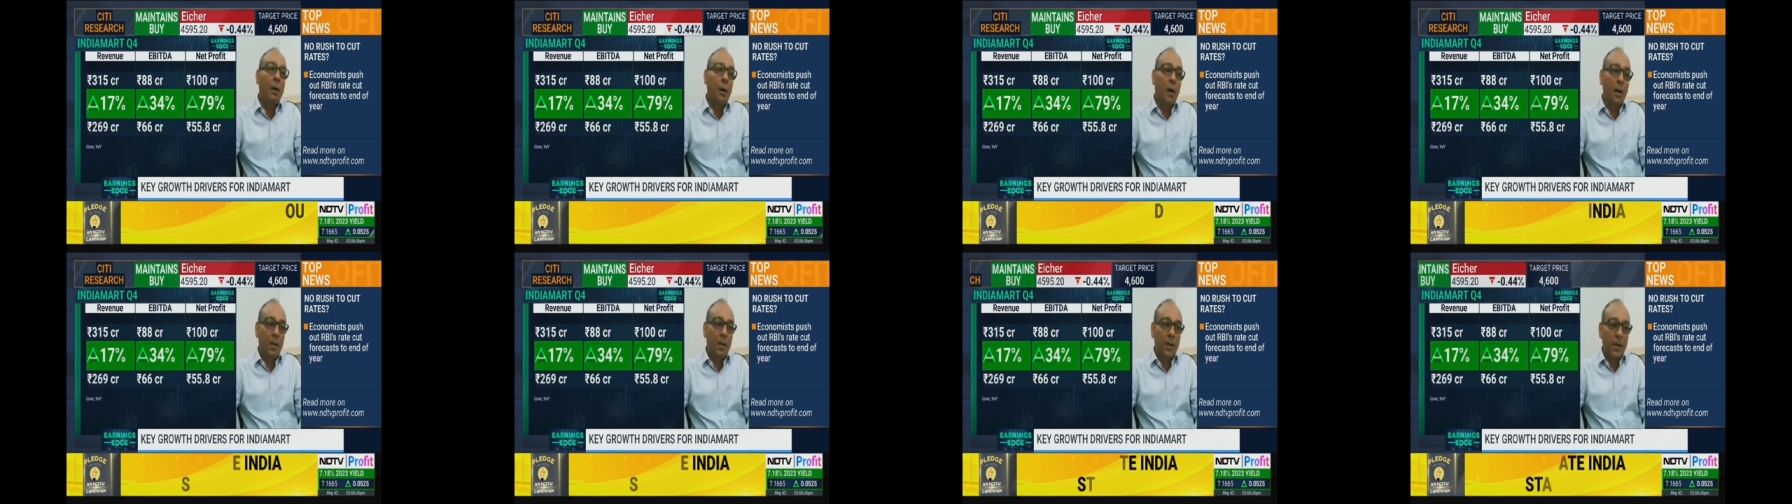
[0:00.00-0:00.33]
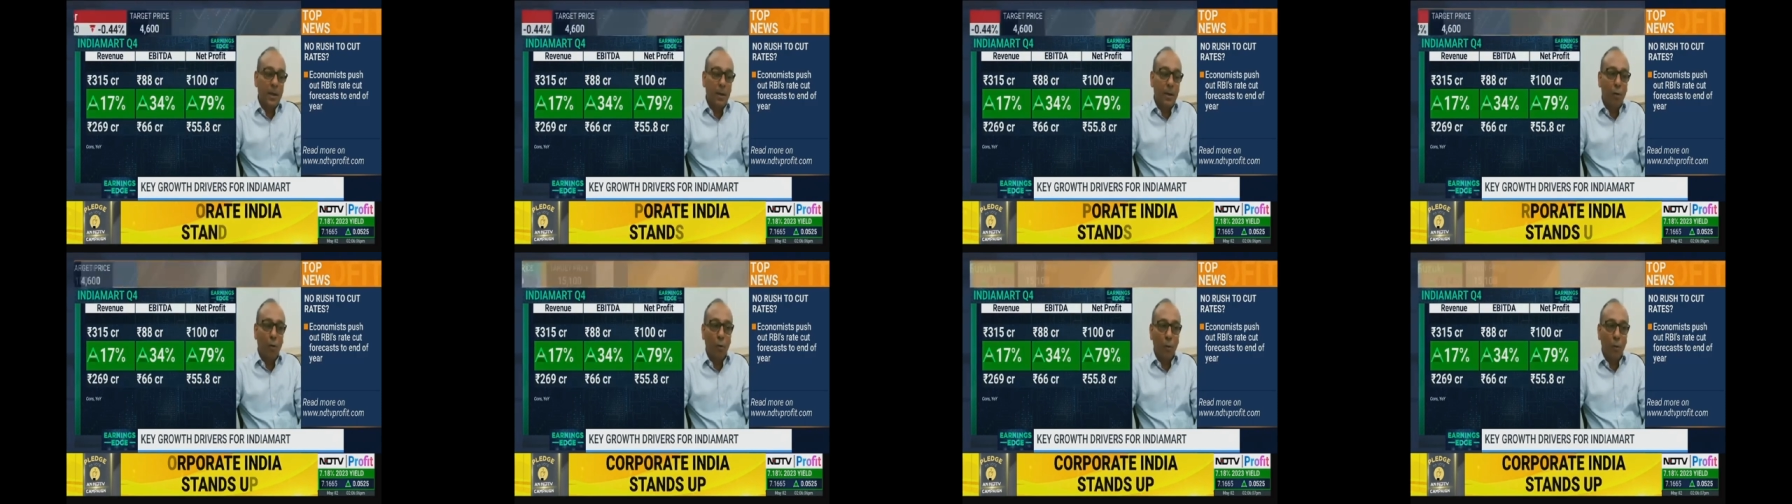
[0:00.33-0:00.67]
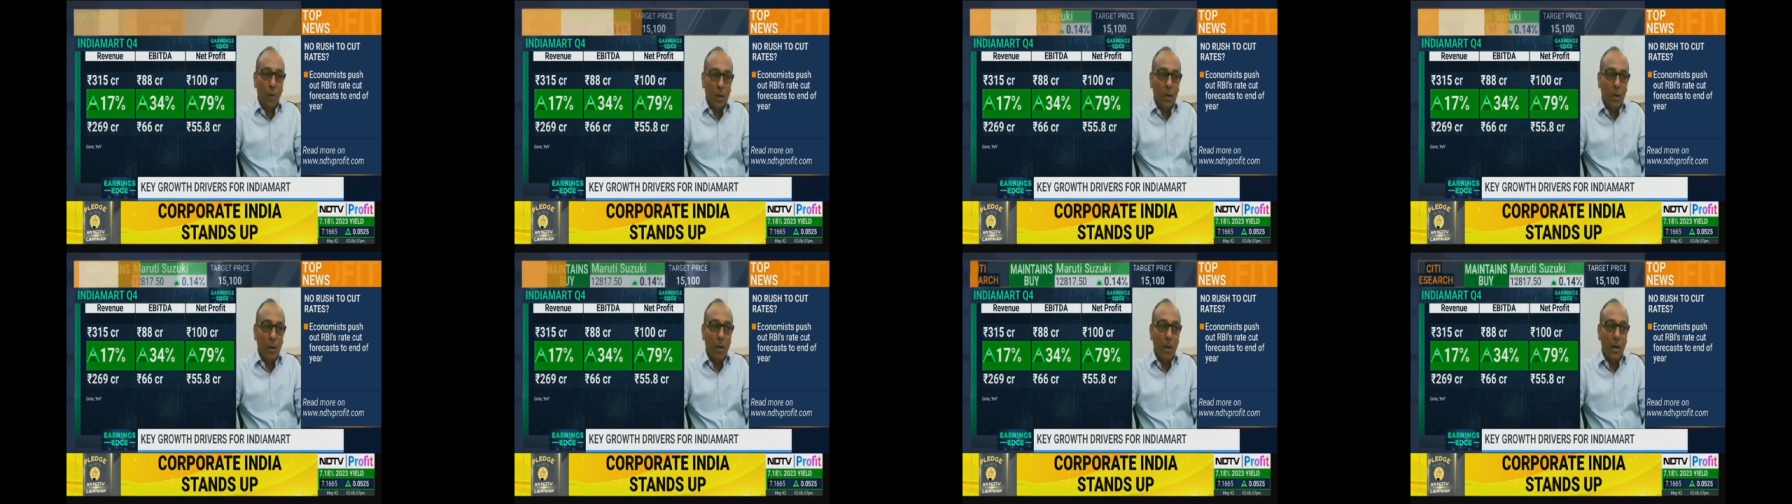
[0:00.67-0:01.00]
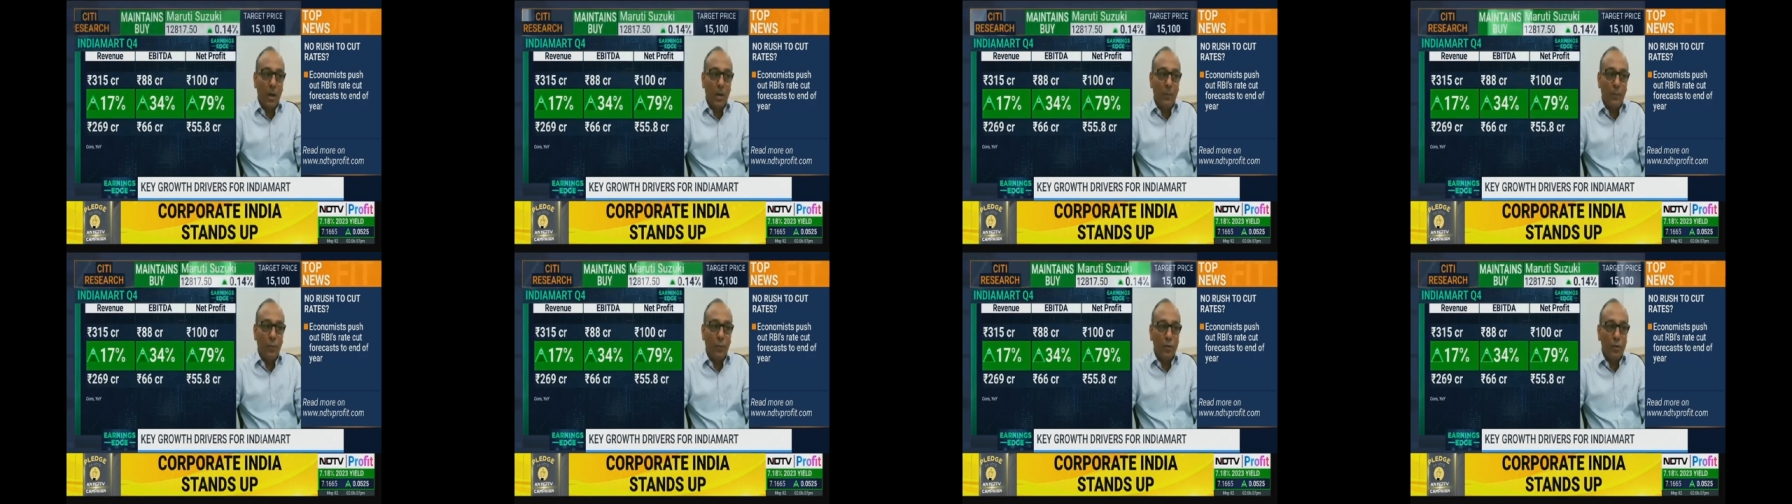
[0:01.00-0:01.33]
Uh, on the
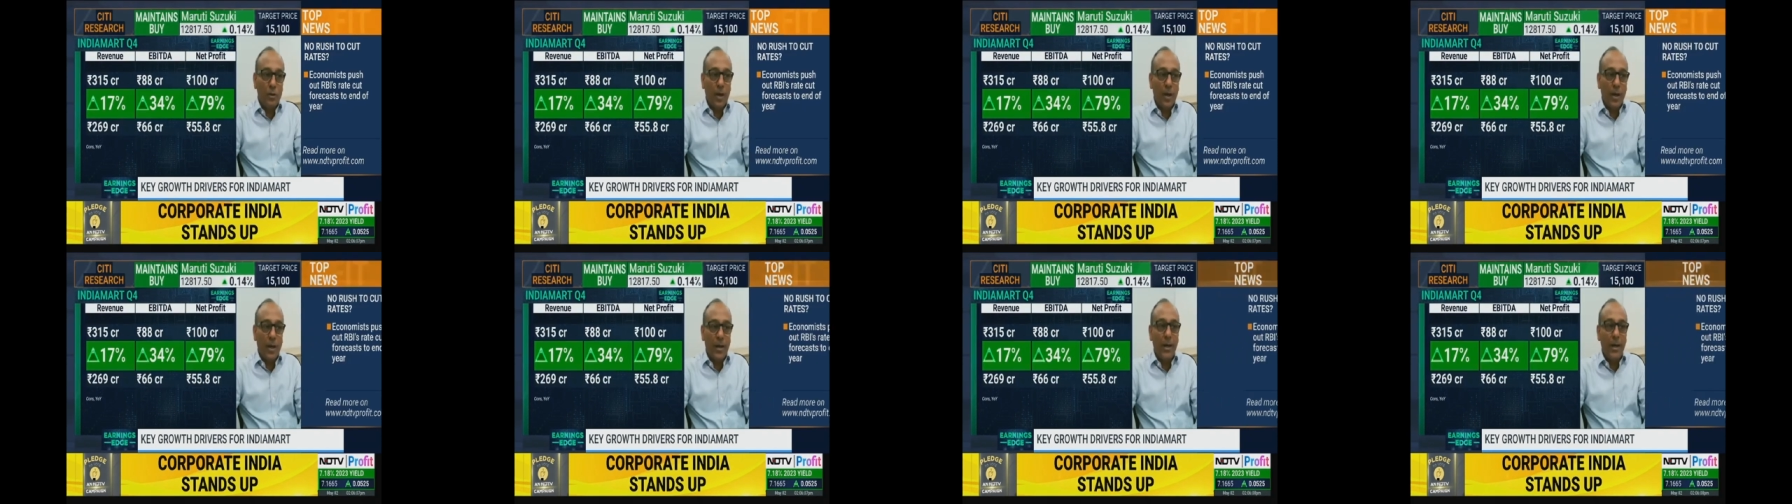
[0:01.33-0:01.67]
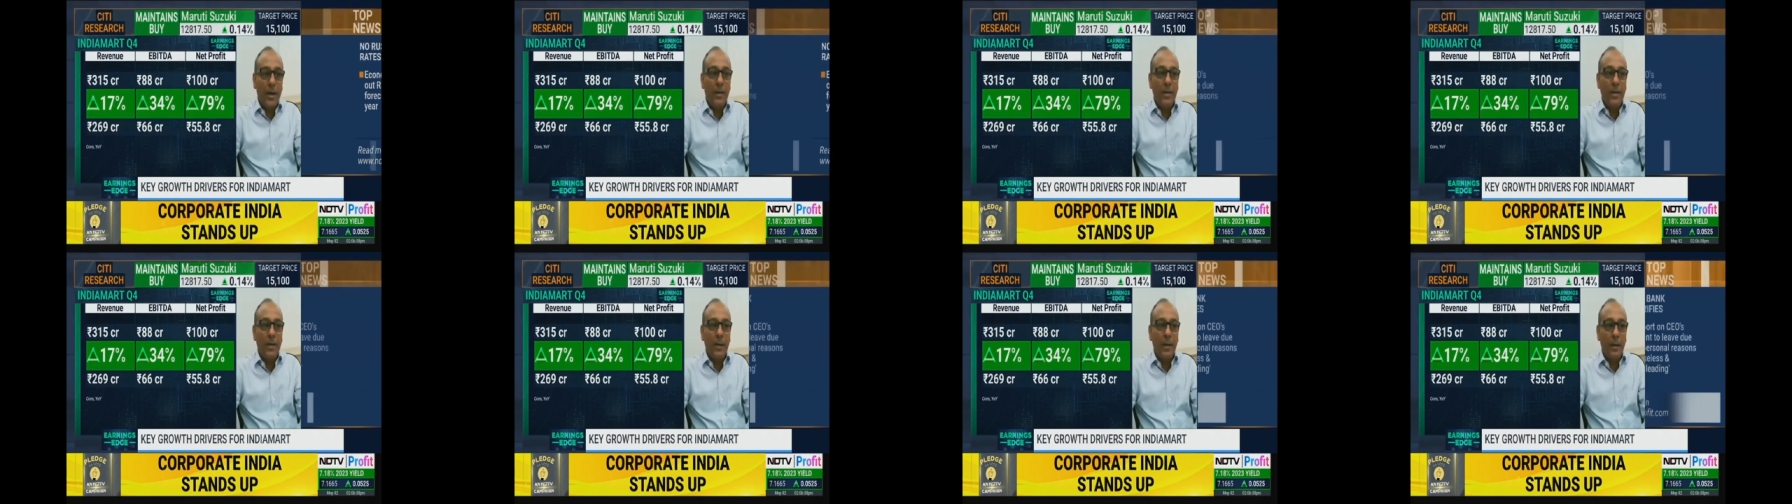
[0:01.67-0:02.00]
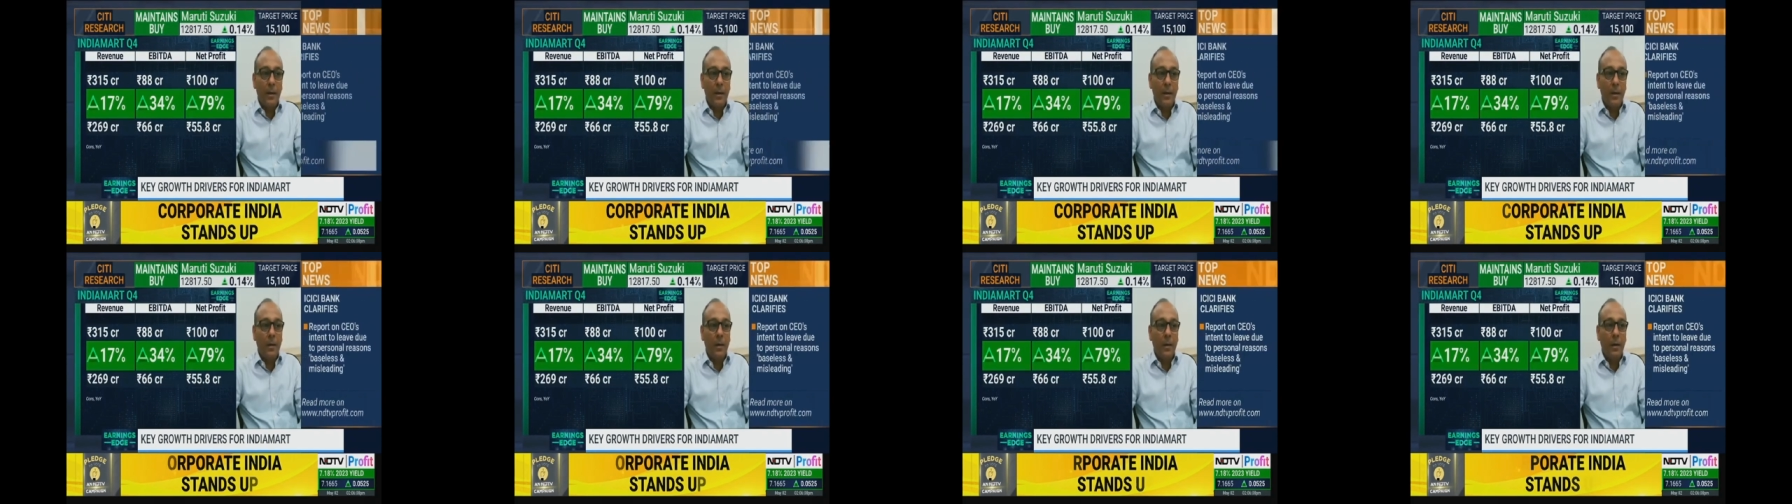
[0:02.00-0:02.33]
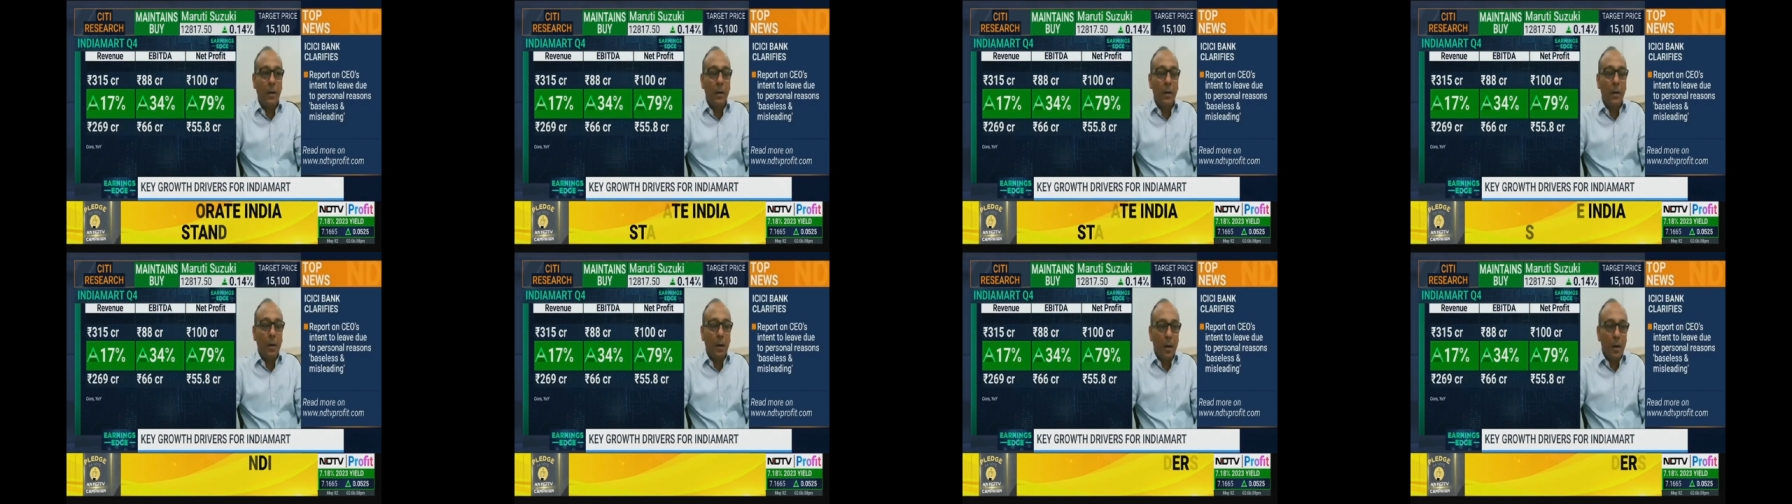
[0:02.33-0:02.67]
overall ARPU side, I think
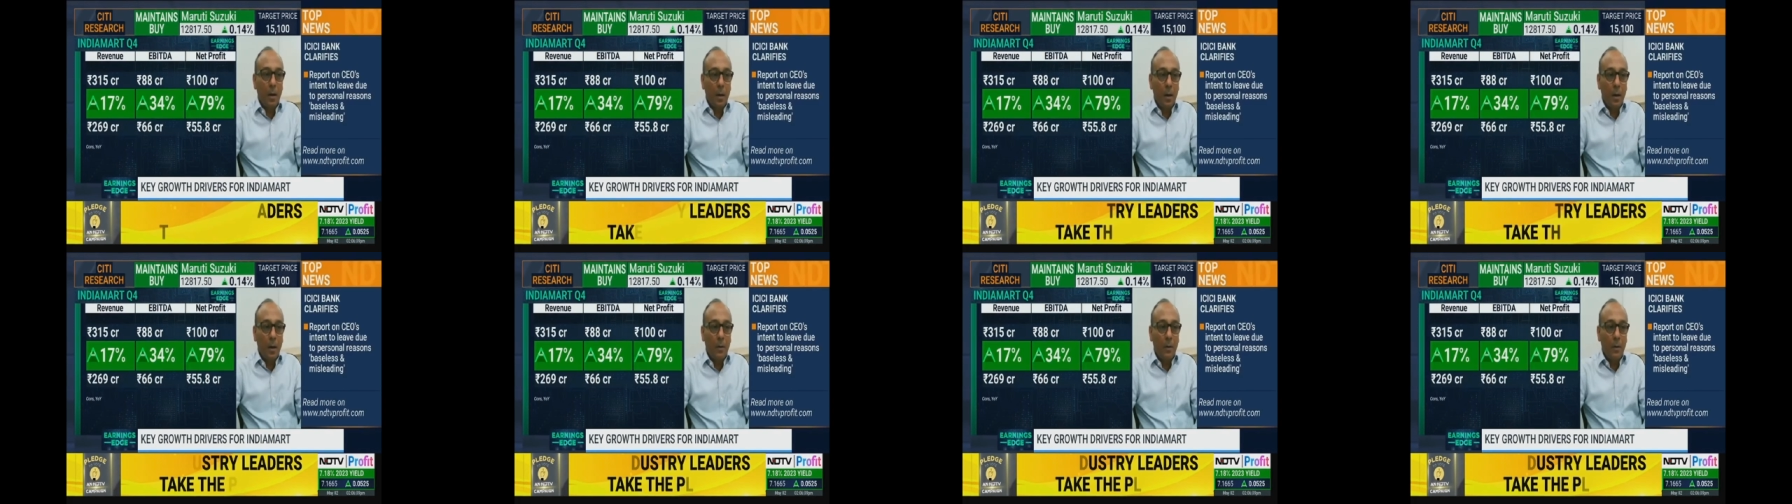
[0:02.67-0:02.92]
uh,